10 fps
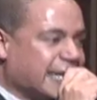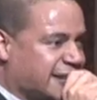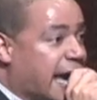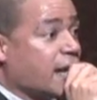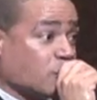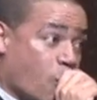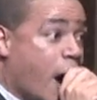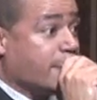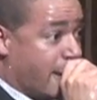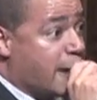what,
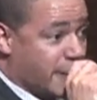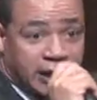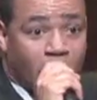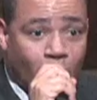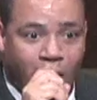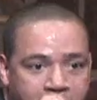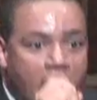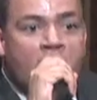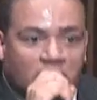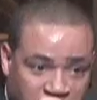baby girl?
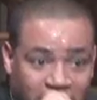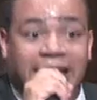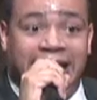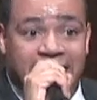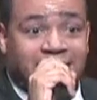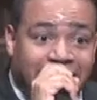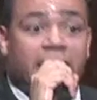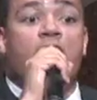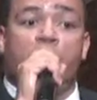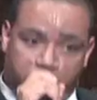She gets in her
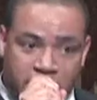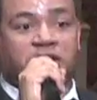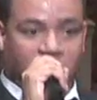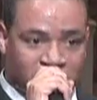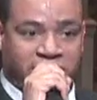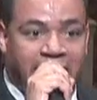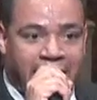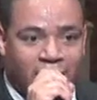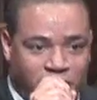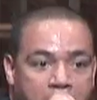preacher stance,
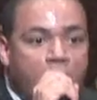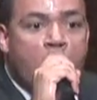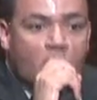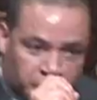throws